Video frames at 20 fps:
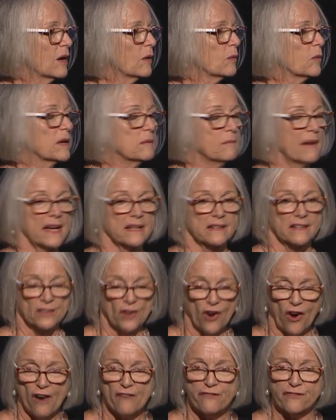We made an
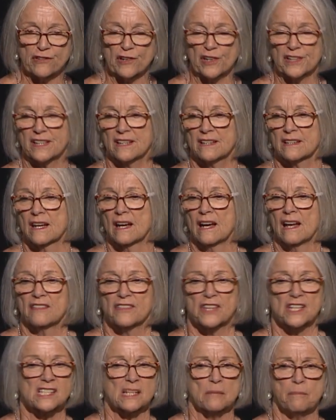offer on it.
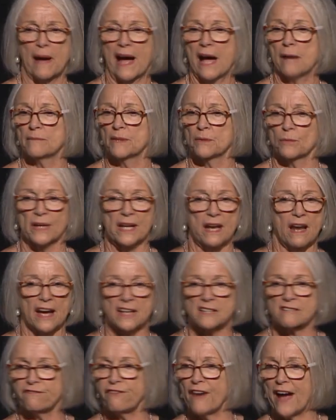This apartment we
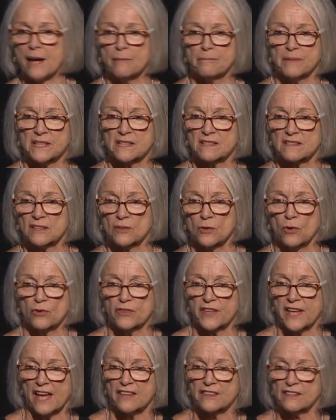liked far better than all
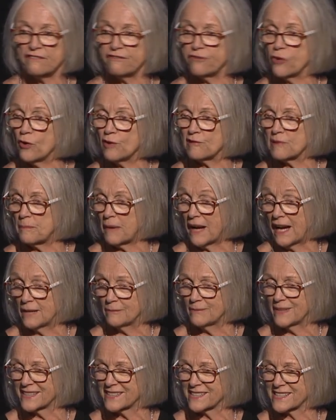the other four
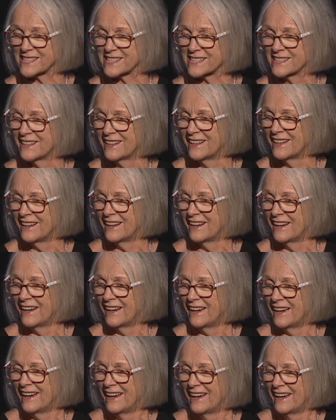apartments.
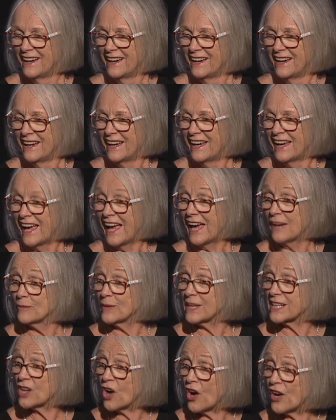And
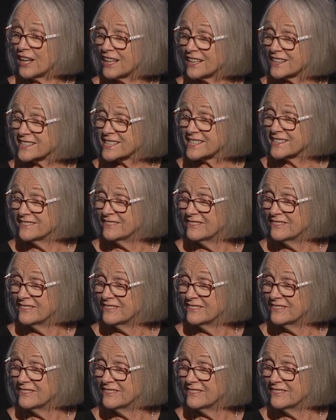we got it.